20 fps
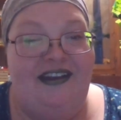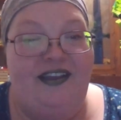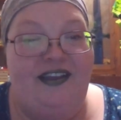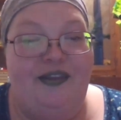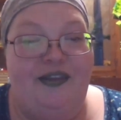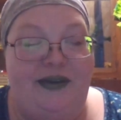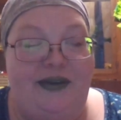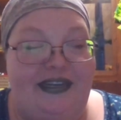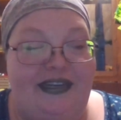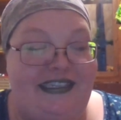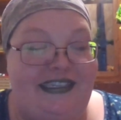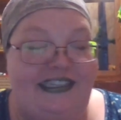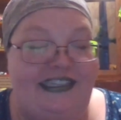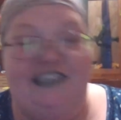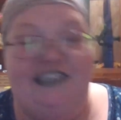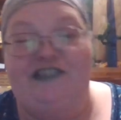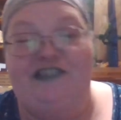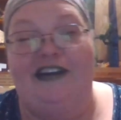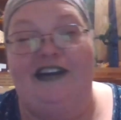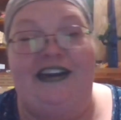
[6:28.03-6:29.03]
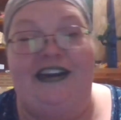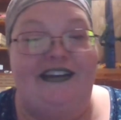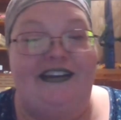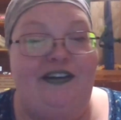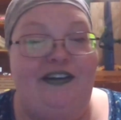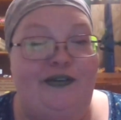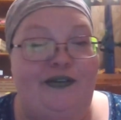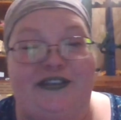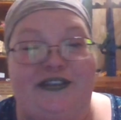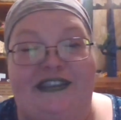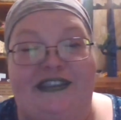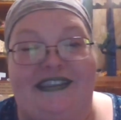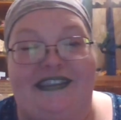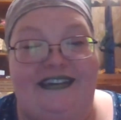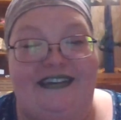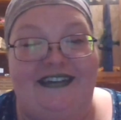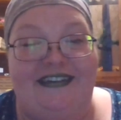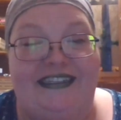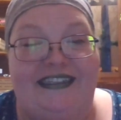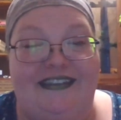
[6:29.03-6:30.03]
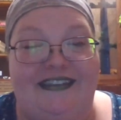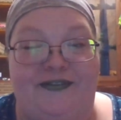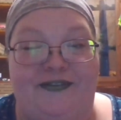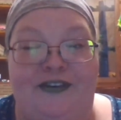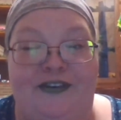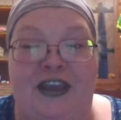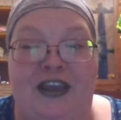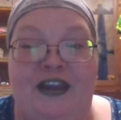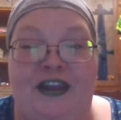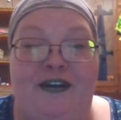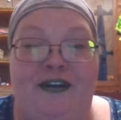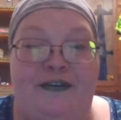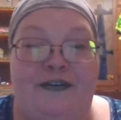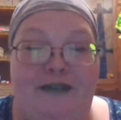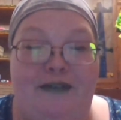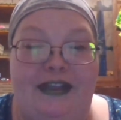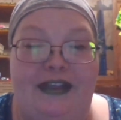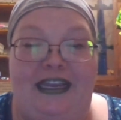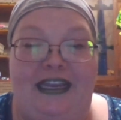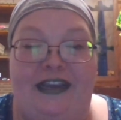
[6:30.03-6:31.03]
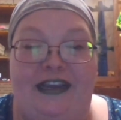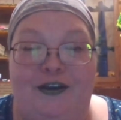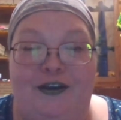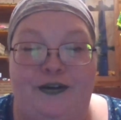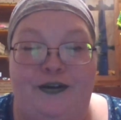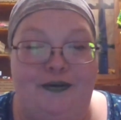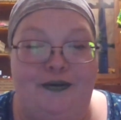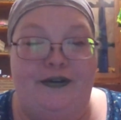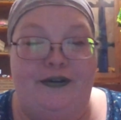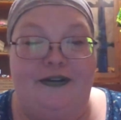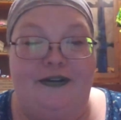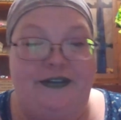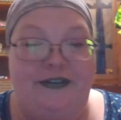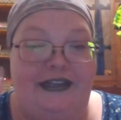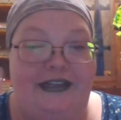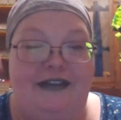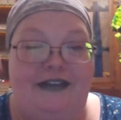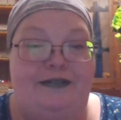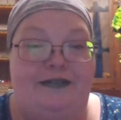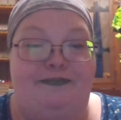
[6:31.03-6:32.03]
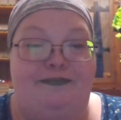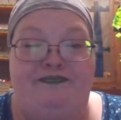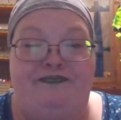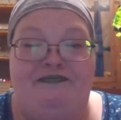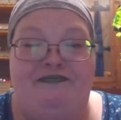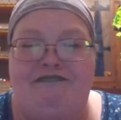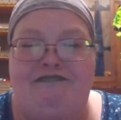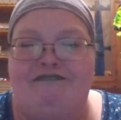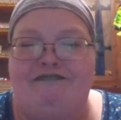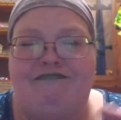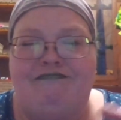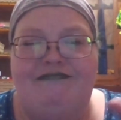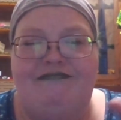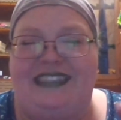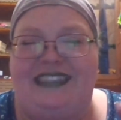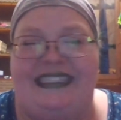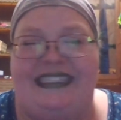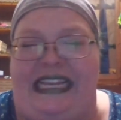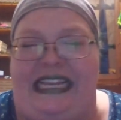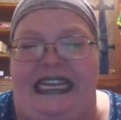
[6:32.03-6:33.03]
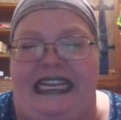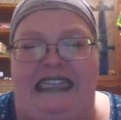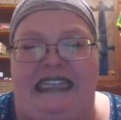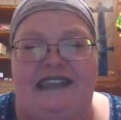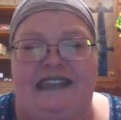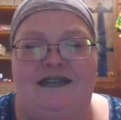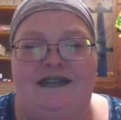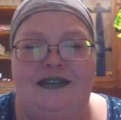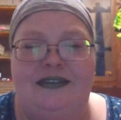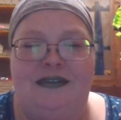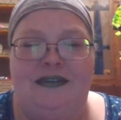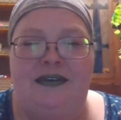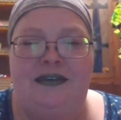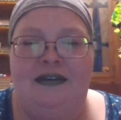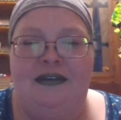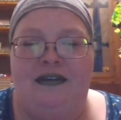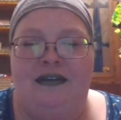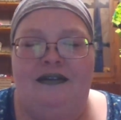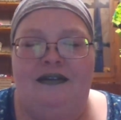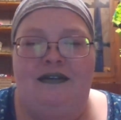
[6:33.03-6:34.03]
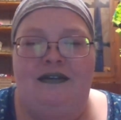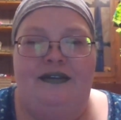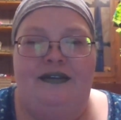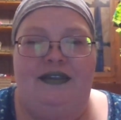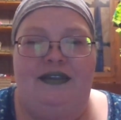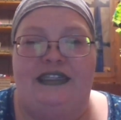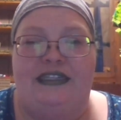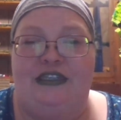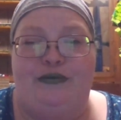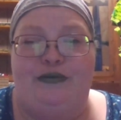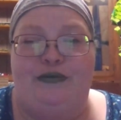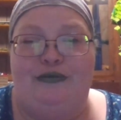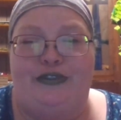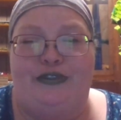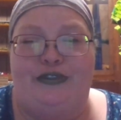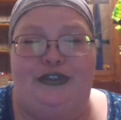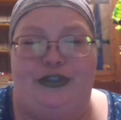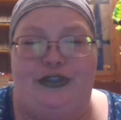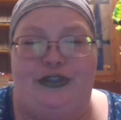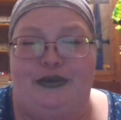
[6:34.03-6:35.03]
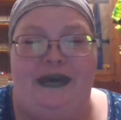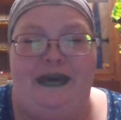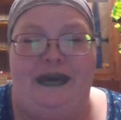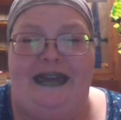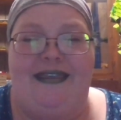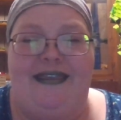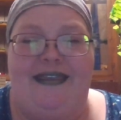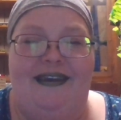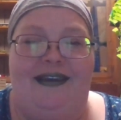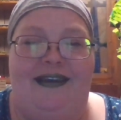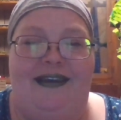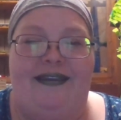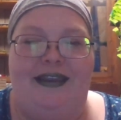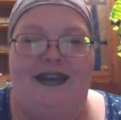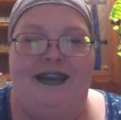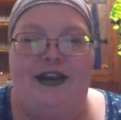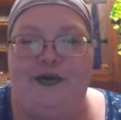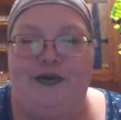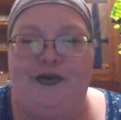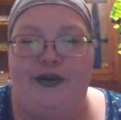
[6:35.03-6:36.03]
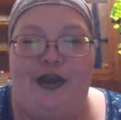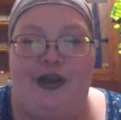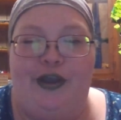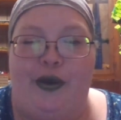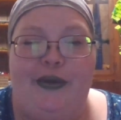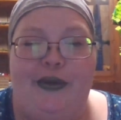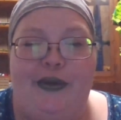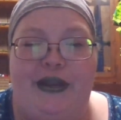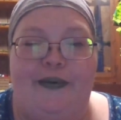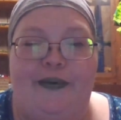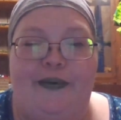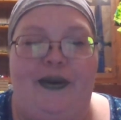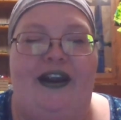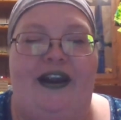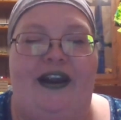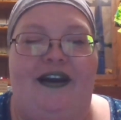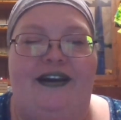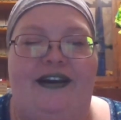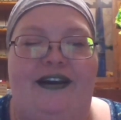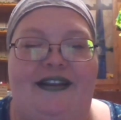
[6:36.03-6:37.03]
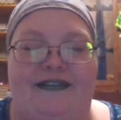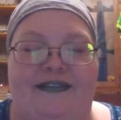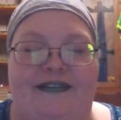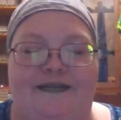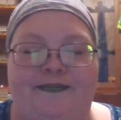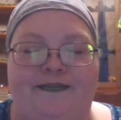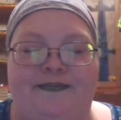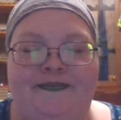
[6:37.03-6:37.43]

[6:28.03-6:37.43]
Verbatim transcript: Otherwise, I just write a whole series of really cool little scenes that don't do anything and they don't go anywhere, and